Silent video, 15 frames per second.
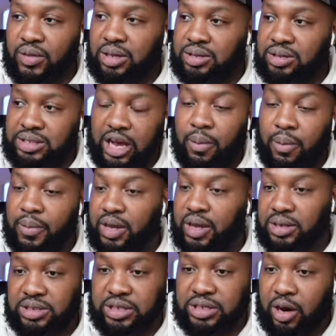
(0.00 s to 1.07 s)
Tell me
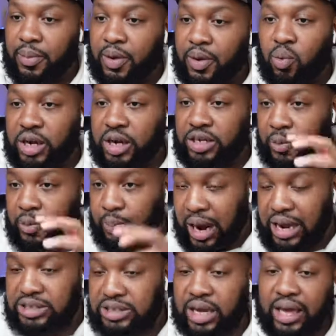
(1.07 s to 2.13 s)
what your
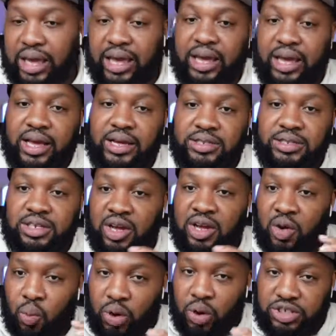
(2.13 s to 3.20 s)
project is,
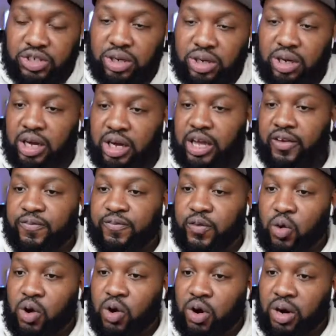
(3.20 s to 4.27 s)
what you're looking
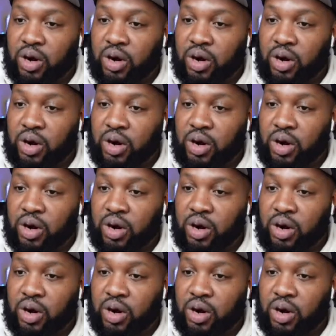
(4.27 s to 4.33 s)
for,